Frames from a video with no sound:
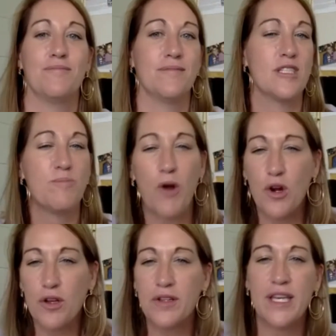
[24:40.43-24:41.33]

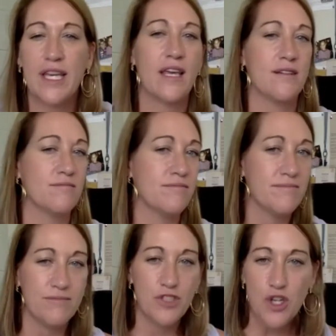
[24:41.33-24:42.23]
sparkling
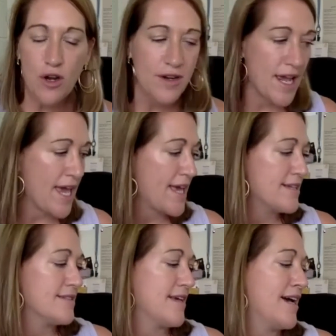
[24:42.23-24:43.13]

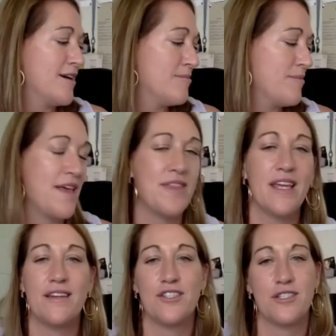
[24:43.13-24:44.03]
Chardonnays, and
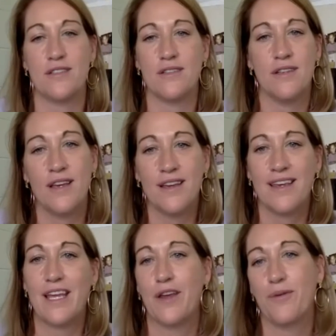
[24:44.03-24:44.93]
then just
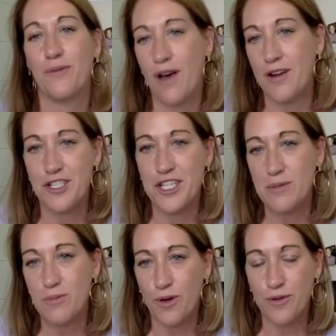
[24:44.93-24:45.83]
you know, on a cheese
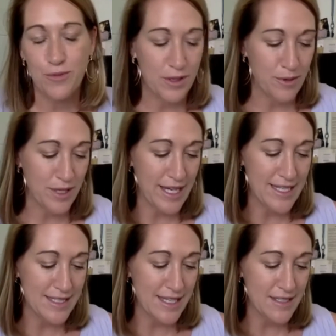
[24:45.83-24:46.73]
board. Really, really
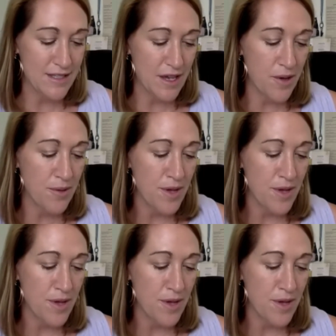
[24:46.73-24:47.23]
easy. So